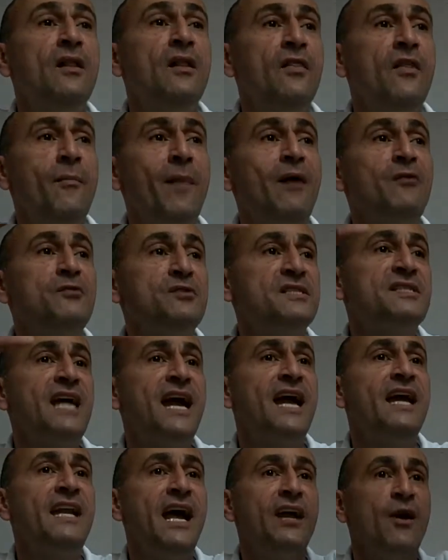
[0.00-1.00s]
the Mount
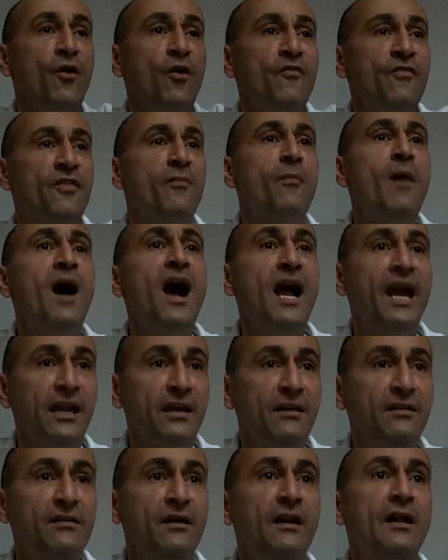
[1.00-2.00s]
Sinai of the
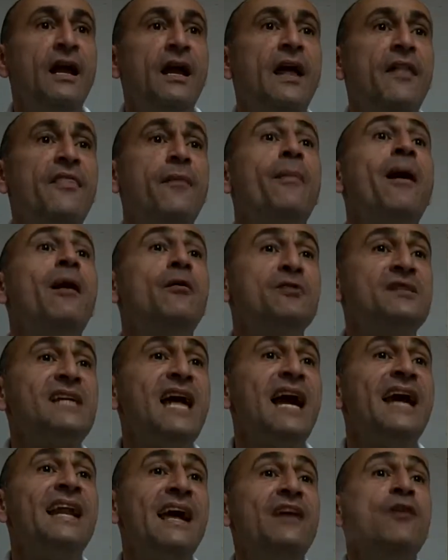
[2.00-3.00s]
mind and the Mount
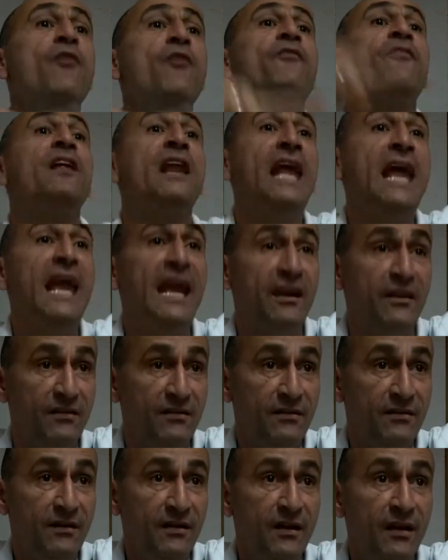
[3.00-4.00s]
Sinai of the
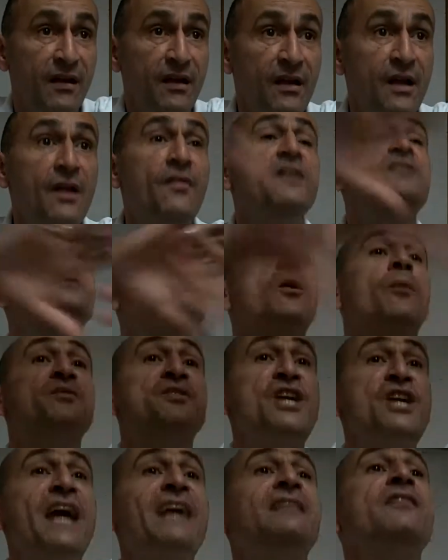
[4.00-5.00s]
land. This
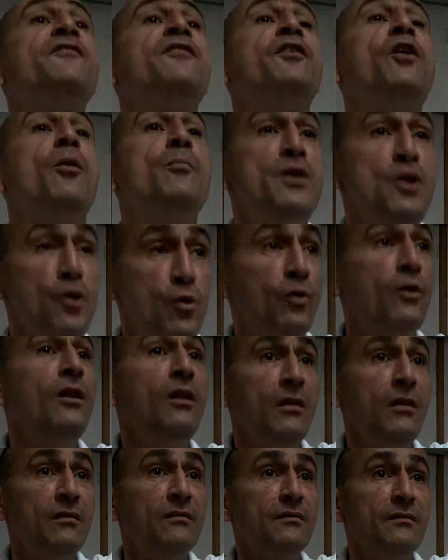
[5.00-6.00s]
objective
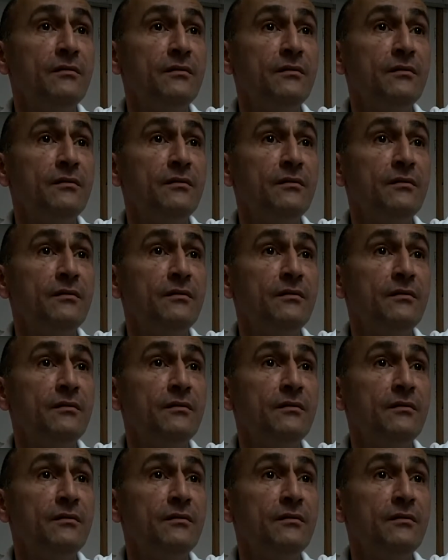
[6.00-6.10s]
communal